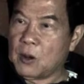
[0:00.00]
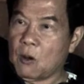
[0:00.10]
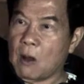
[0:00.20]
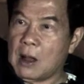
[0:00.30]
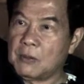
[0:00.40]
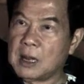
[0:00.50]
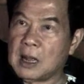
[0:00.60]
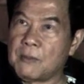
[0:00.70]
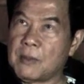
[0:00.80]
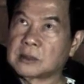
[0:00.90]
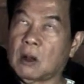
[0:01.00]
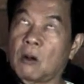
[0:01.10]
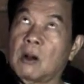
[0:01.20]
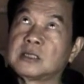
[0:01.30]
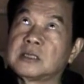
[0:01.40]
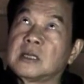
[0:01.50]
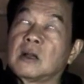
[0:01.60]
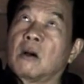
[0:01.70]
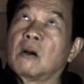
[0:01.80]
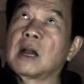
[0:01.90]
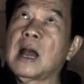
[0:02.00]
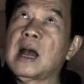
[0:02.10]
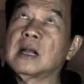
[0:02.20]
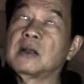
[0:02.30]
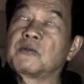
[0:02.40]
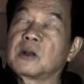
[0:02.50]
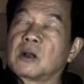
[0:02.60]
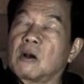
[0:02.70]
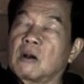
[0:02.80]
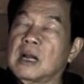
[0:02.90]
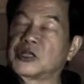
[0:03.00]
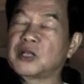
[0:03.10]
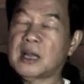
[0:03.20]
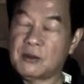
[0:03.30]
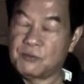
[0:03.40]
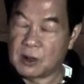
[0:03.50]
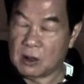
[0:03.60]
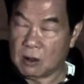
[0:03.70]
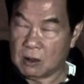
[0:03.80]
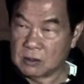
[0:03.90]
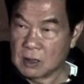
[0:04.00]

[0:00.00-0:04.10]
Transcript: go out, they come back to, oh, I see God, I'm hugging with God, I shake hands with God,